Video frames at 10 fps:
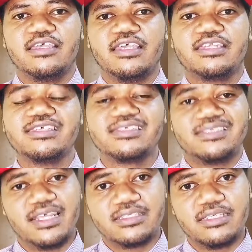and
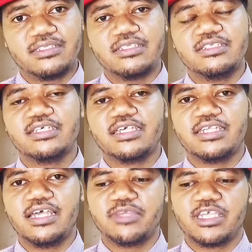incessantly
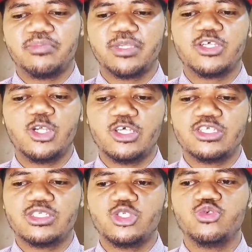dynamic,
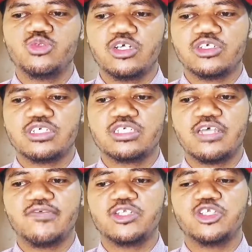because ULoggers
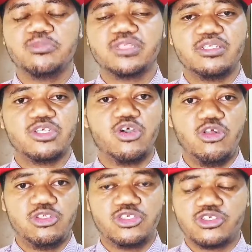have adopted a
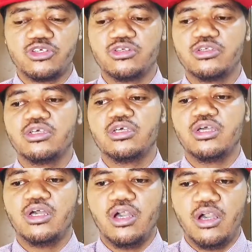culture
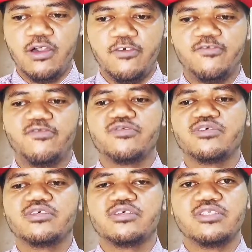of
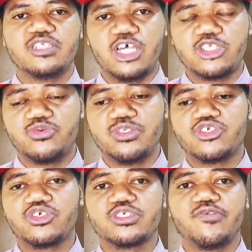not
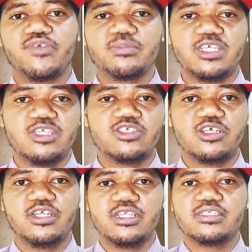resourcing from
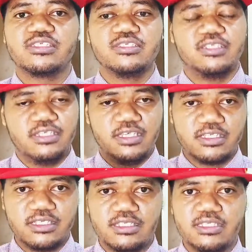the
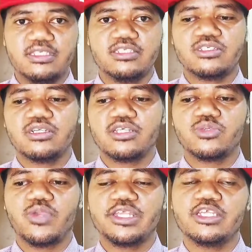existing internet
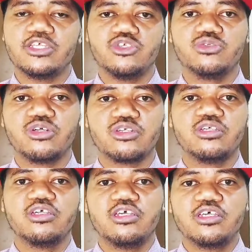when they ULog,
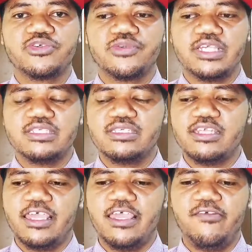
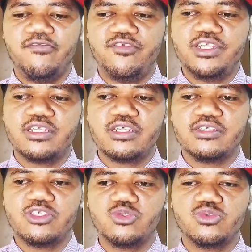creating every
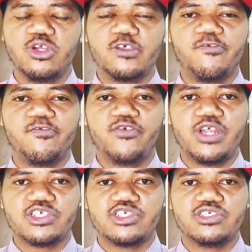ULog
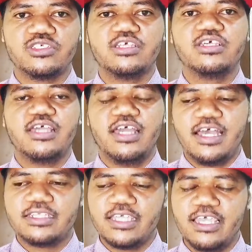fresh
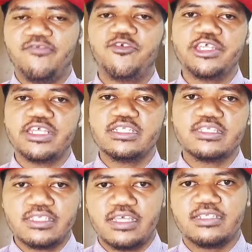at every
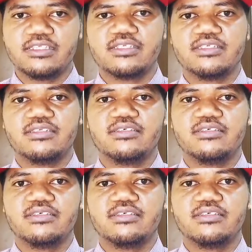instance.